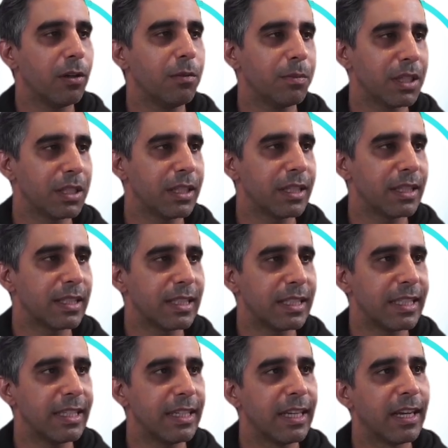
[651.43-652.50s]
but you can
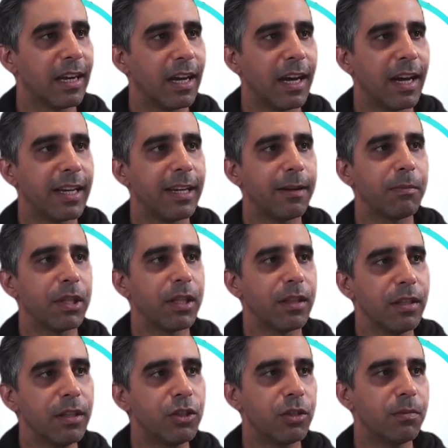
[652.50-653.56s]
see I am
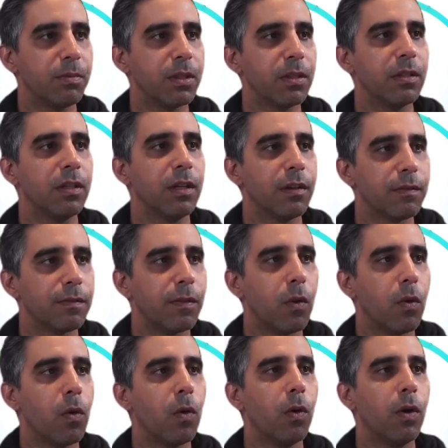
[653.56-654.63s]
eligible
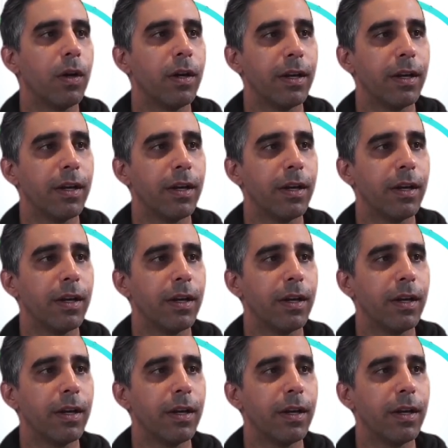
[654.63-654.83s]
for,